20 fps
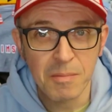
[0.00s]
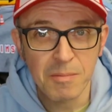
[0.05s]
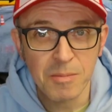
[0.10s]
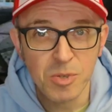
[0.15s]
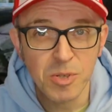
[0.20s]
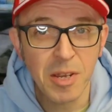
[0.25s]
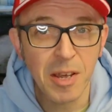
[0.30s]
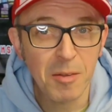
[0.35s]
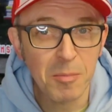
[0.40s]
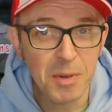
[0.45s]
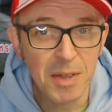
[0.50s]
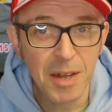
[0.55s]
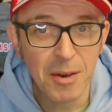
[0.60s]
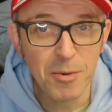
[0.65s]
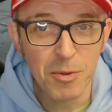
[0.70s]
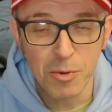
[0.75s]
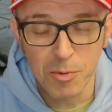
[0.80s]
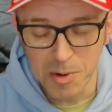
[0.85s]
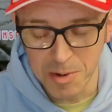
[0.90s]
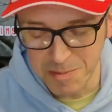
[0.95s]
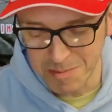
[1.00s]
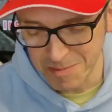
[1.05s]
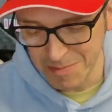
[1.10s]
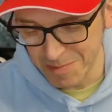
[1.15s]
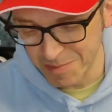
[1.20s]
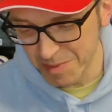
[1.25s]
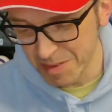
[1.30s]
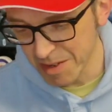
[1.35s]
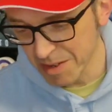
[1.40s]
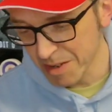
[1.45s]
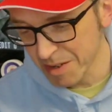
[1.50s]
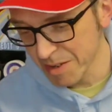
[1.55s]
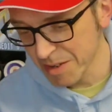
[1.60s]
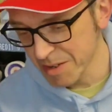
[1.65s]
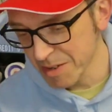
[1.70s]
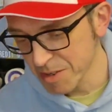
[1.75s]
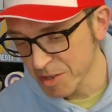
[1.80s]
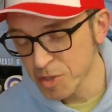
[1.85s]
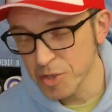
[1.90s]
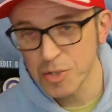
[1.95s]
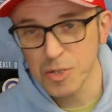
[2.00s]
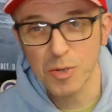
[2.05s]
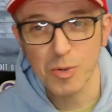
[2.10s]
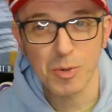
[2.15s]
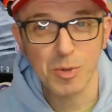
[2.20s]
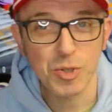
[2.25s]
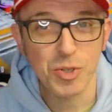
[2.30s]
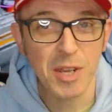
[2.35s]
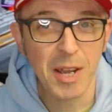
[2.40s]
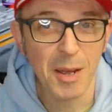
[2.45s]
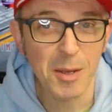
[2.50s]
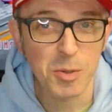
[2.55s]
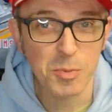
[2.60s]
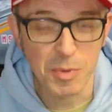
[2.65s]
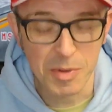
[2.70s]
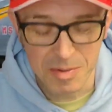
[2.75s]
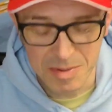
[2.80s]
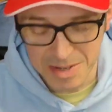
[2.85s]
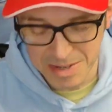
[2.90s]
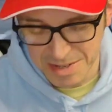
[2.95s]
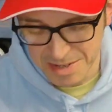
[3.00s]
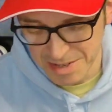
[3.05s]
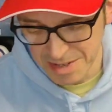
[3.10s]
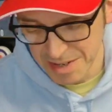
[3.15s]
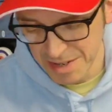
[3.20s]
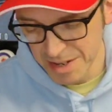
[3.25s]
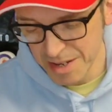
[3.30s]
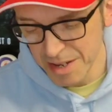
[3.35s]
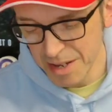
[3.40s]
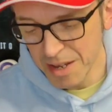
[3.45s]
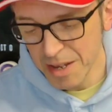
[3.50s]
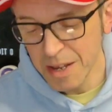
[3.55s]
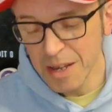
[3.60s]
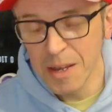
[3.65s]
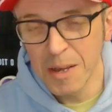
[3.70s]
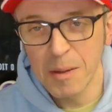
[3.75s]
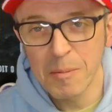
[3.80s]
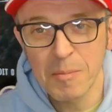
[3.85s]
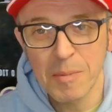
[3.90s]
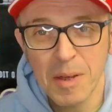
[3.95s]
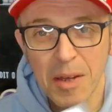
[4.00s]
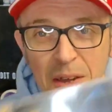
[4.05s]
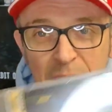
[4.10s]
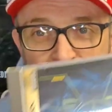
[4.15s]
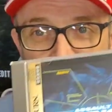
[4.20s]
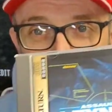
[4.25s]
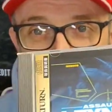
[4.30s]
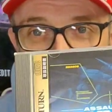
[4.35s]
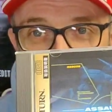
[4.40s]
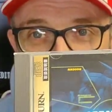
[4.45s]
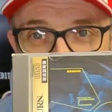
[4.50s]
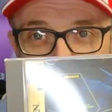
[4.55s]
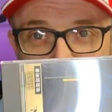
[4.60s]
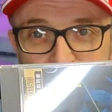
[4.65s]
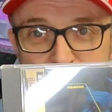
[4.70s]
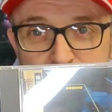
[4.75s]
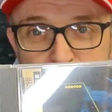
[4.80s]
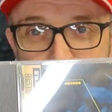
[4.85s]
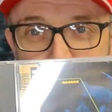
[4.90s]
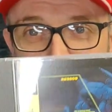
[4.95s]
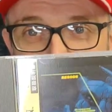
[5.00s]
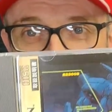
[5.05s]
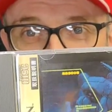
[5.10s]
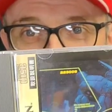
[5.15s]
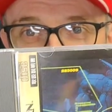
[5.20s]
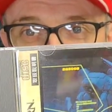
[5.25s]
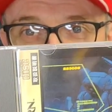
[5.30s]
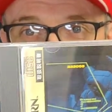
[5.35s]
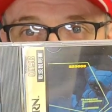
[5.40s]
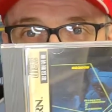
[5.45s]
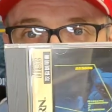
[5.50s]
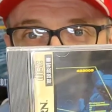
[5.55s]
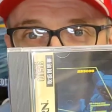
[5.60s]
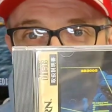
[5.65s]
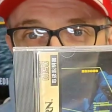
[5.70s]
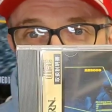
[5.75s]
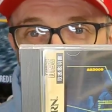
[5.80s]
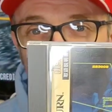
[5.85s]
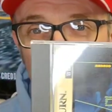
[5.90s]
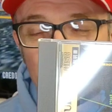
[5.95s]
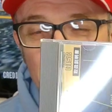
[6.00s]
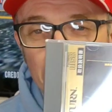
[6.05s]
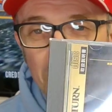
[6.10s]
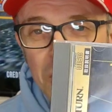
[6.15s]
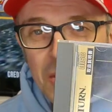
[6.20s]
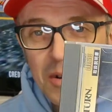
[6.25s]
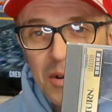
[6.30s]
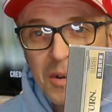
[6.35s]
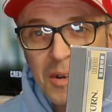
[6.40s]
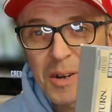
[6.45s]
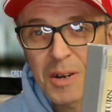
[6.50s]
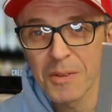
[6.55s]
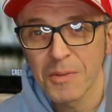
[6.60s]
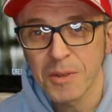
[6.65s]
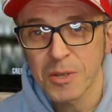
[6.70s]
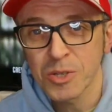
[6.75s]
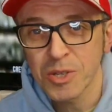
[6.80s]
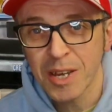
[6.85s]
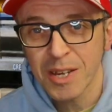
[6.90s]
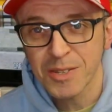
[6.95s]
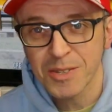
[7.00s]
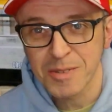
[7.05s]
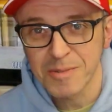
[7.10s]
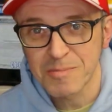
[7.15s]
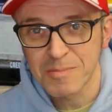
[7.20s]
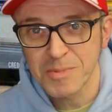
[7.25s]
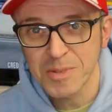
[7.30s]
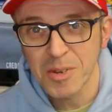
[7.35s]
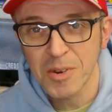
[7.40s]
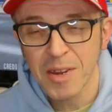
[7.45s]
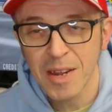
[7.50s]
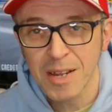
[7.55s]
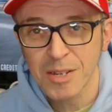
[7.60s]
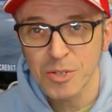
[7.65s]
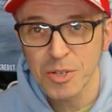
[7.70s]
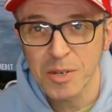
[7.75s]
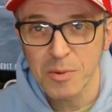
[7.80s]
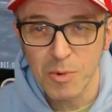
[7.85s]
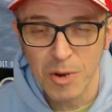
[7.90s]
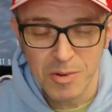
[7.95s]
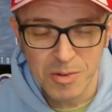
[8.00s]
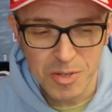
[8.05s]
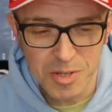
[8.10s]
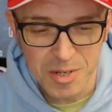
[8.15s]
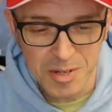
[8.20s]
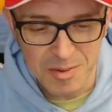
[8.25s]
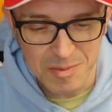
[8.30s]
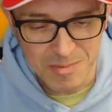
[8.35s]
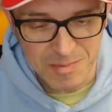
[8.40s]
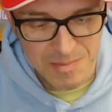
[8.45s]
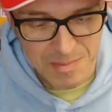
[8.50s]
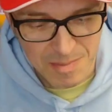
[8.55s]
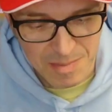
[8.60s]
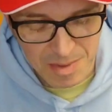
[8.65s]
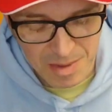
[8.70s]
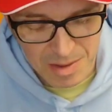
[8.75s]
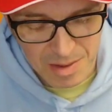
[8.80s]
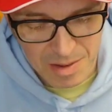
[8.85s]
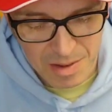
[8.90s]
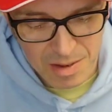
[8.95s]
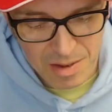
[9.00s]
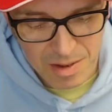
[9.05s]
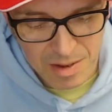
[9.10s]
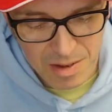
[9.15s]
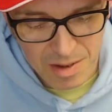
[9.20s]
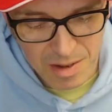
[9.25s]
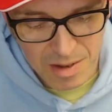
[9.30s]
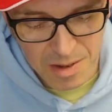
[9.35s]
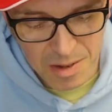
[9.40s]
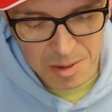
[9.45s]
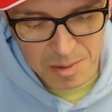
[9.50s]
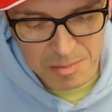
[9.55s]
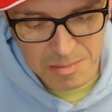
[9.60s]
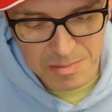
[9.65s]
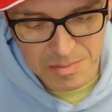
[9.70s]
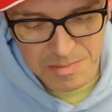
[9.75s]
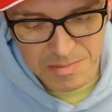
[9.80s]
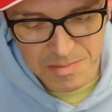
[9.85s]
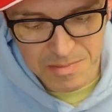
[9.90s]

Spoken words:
sell me that other one, because he's a good salesman. And it was Assault Suits Lenos 2 on the Saturn that I actually wanted. I'd